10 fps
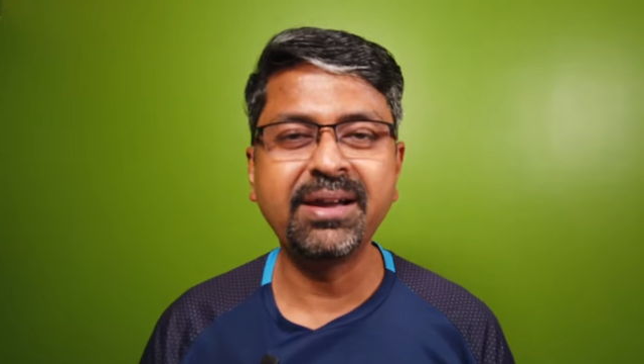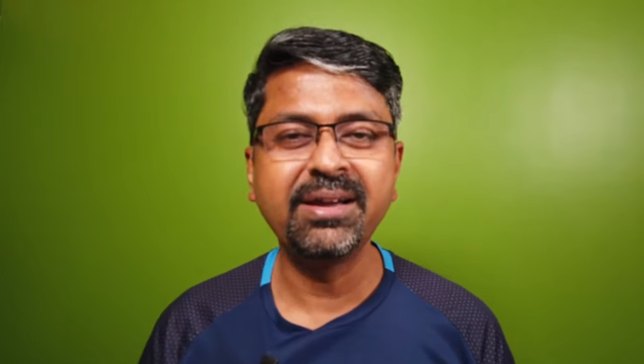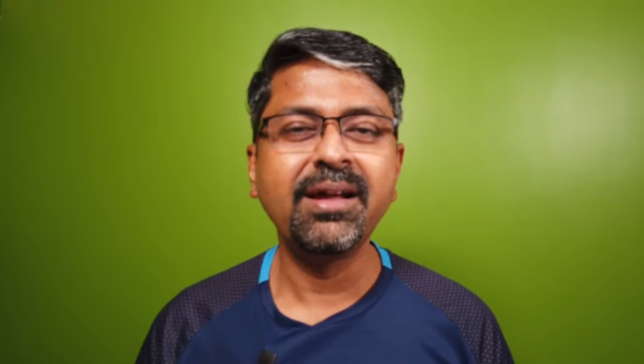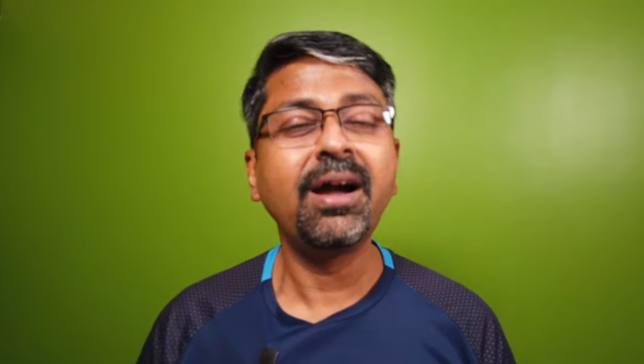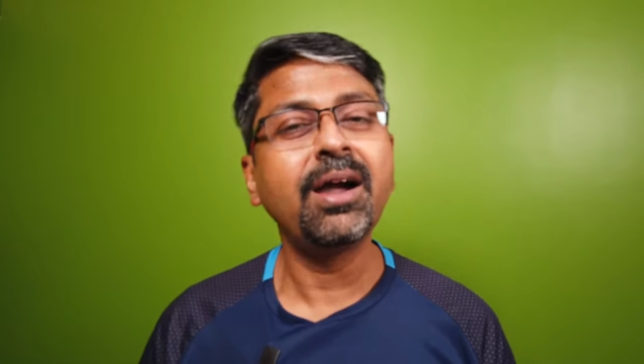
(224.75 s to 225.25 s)

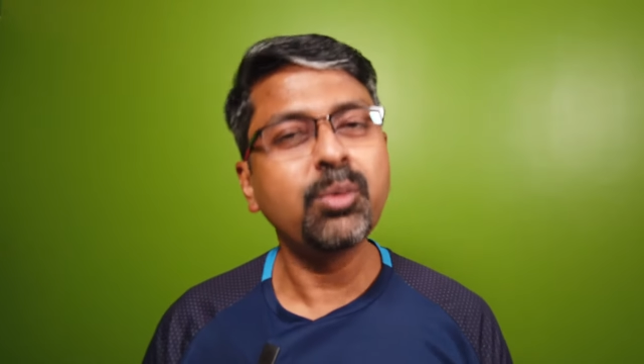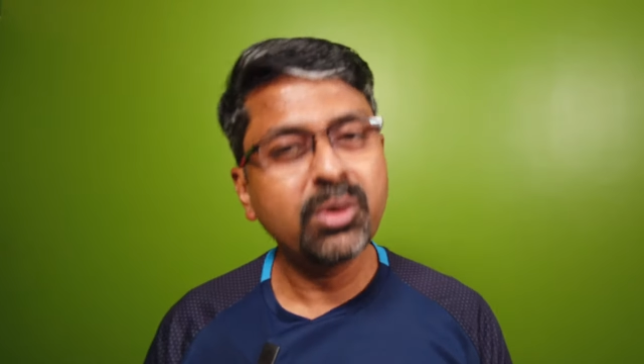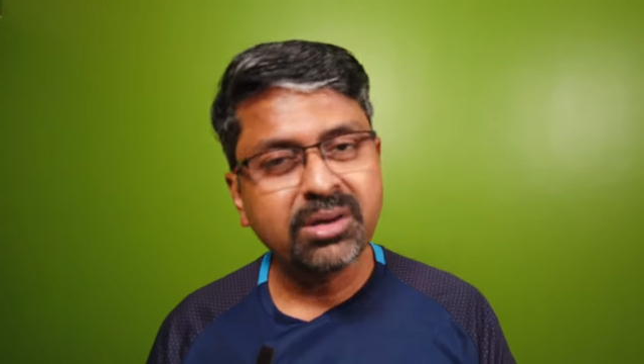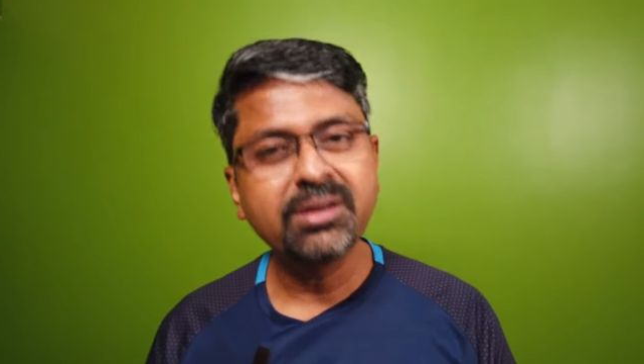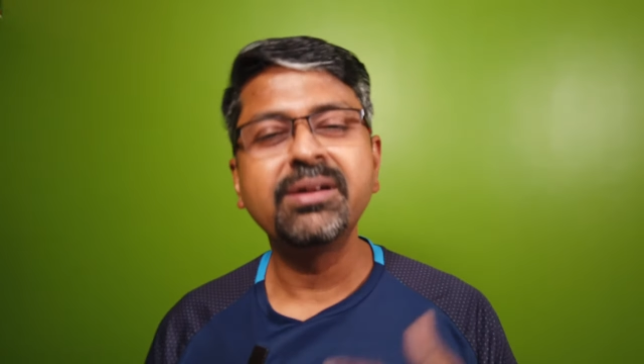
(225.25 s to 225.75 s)
and I
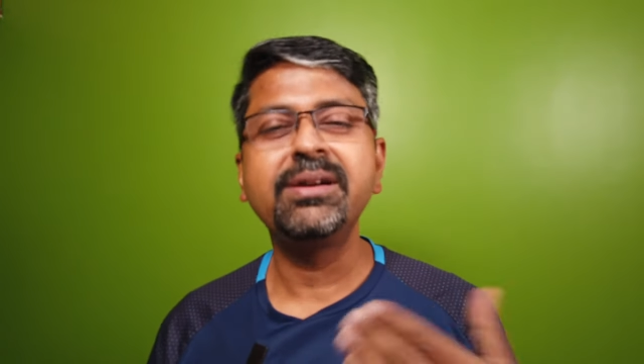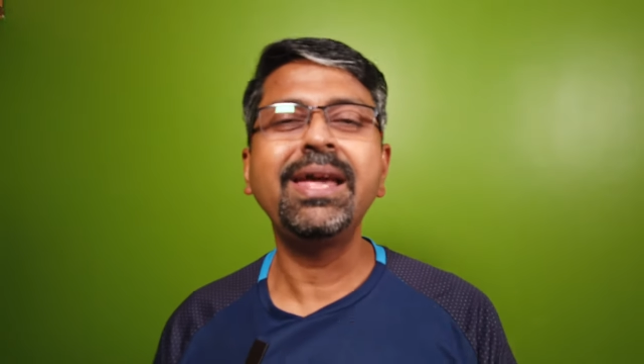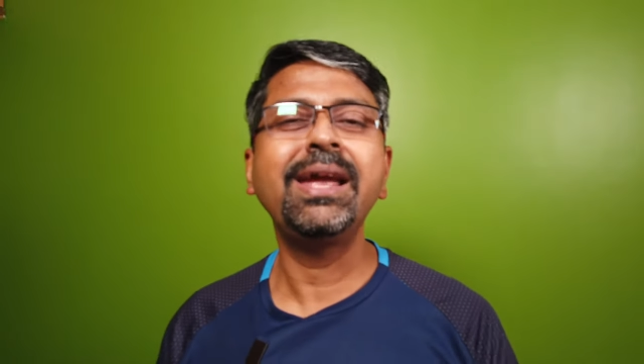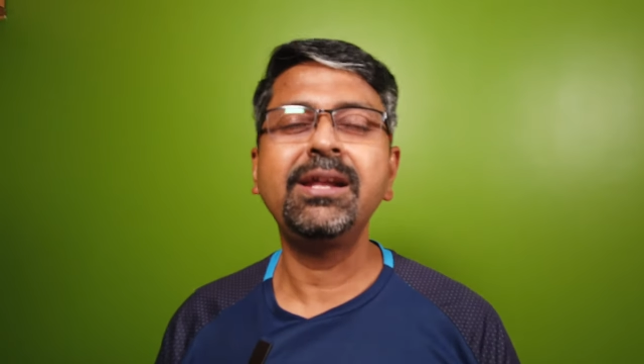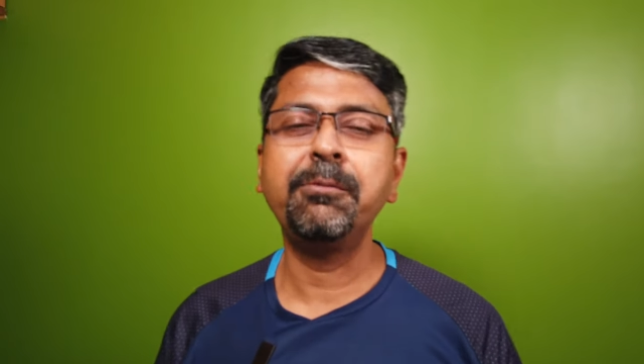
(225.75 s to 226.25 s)
would
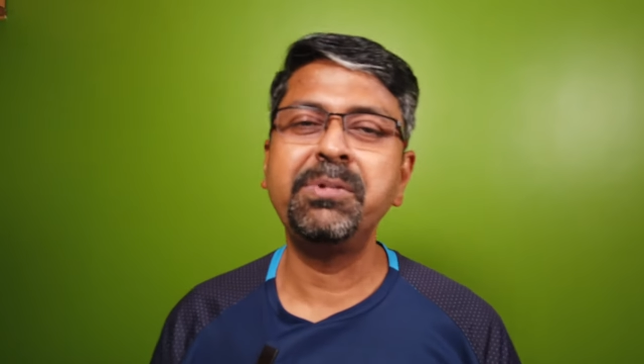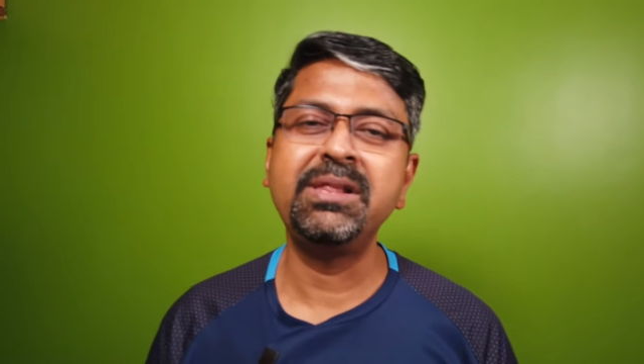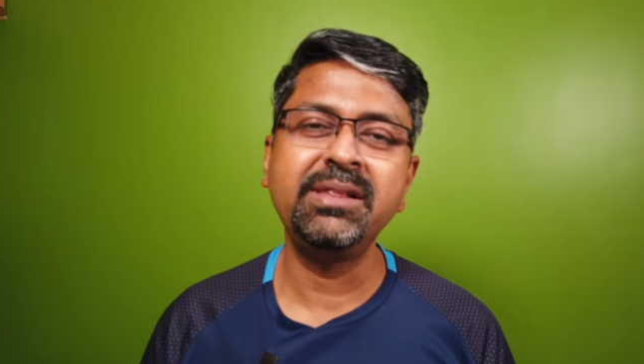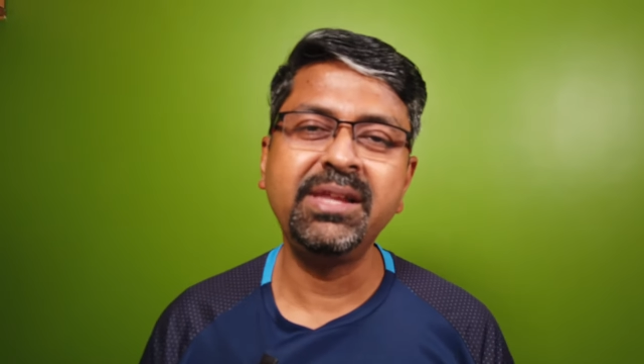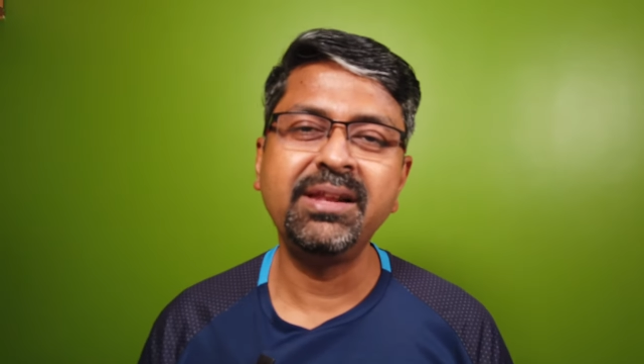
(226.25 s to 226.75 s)
take it up
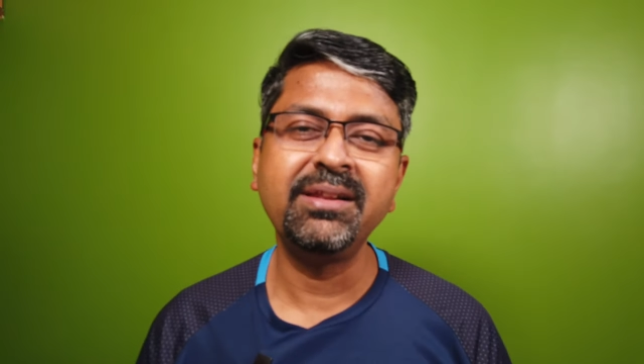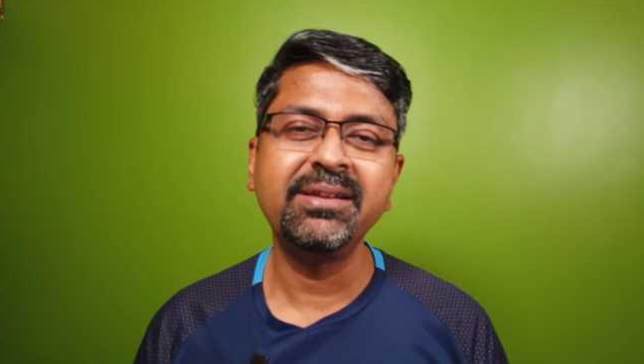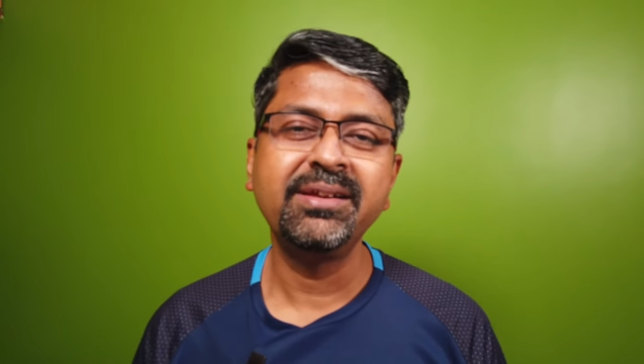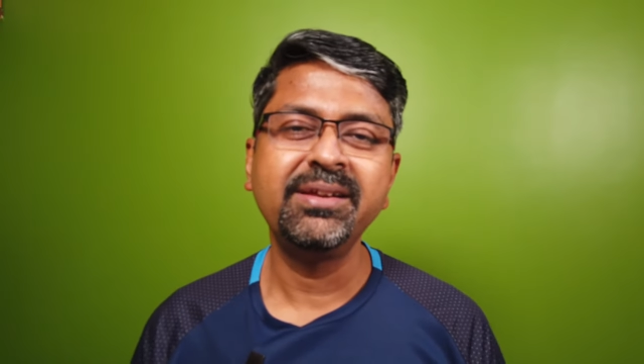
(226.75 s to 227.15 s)
with Neel